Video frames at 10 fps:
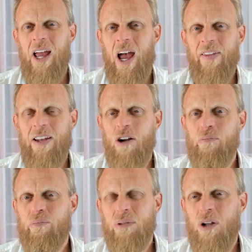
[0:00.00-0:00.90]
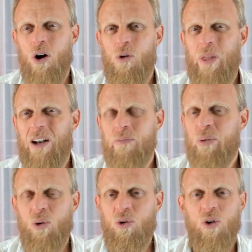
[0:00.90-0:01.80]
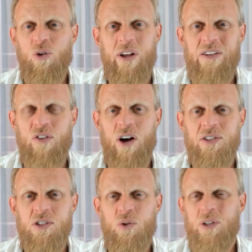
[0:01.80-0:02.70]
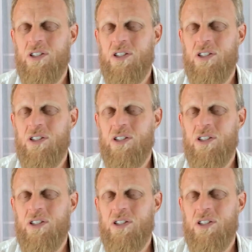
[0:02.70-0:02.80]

and they don't blow, they don't put on all their devices all the